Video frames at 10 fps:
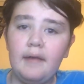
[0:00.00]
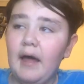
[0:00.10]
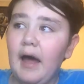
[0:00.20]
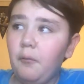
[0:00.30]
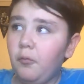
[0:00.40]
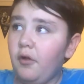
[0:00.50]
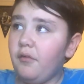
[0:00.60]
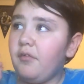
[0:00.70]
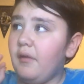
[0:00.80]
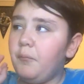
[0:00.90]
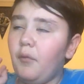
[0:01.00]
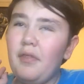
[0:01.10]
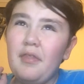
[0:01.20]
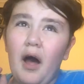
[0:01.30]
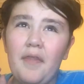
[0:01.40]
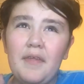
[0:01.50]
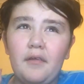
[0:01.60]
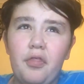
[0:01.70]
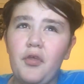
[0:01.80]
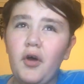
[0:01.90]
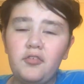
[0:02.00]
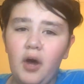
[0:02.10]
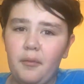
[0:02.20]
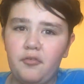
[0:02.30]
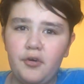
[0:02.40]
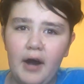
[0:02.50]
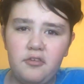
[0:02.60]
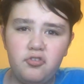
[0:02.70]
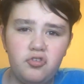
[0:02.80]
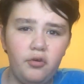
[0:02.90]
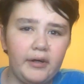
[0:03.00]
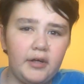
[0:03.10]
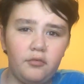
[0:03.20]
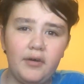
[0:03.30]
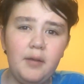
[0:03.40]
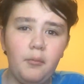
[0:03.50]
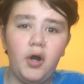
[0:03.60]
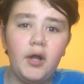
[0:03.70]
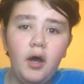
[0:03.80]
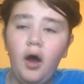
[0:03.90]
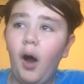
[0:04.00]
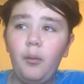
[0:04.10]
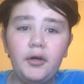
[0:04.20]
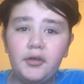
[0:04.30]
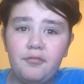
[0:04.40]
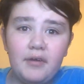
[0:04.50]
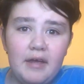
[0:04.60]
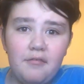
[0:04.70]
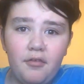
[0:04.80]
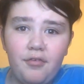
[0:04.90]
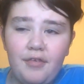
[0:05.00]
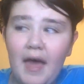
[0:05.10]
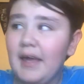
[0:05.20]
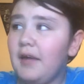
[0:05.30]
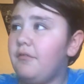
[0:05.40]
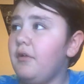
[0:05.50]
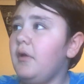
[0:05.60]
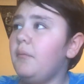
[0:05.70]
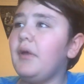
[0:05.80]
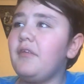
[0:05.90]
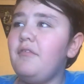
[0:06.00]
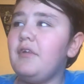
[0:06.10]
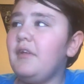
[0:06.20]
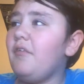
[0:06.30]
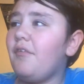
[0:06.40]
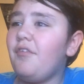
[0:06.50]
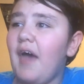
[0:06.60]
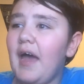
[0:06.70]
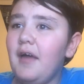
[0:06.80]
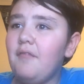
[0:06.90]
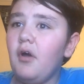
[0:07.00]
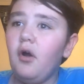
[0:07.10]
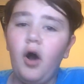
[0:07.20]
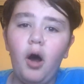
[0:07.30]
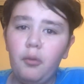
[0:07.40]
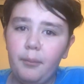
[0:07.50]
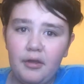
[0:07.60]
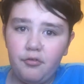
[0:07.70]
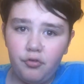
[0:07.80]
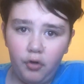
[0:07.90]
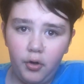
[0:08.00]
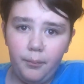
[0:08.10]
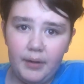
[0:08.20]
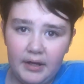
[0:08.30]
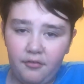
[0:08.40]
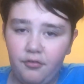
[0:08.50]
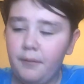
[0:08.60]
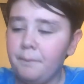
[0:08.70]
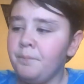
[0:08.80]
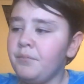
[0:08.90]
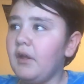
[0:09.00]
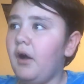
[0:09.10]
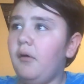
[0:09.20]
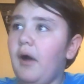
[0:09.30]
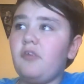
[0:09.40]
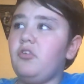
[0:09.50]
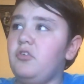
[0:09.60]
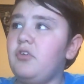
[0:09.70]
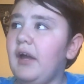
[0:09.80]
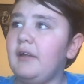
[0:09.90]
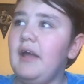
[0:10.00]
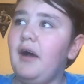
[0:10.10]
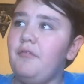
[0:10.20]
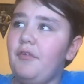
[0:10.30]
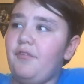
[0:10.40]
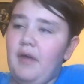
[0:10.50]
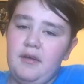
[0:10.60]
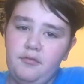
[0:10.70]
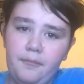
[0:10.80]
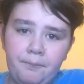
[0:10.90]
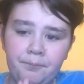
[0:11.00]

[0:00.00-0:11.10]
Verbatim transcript: That was, I think, the third time it's crashed during career mode. I wonder if it even saved, because if it didn't save, I will be so pissed. I'll actually check now if it saved.